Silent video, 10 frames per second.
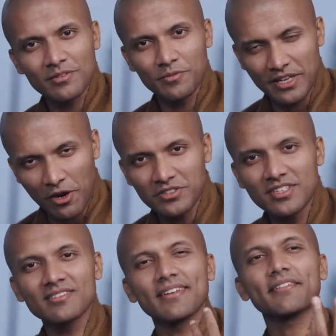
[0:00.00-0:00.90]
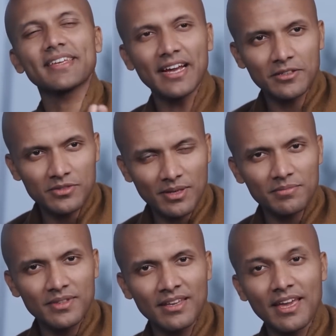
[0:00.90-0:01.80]
we consciously react to
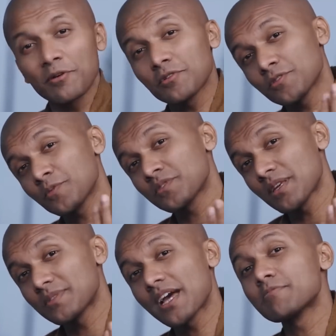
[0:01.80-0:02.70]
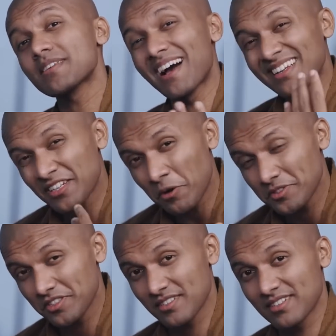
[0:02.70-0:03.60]
something, and also sometimes
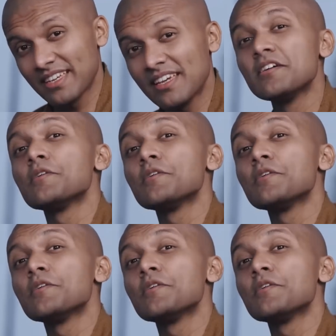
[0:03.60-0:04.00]
unconsciously